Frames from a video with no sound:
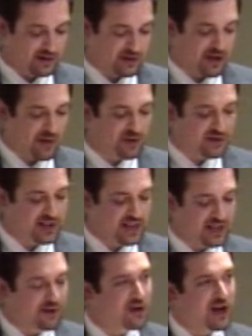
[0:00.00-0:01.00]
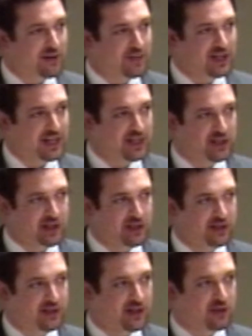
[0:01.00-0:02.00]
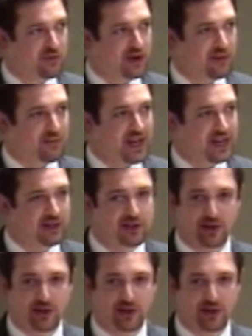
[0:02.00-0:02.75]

A couple of key recommendations that you want to make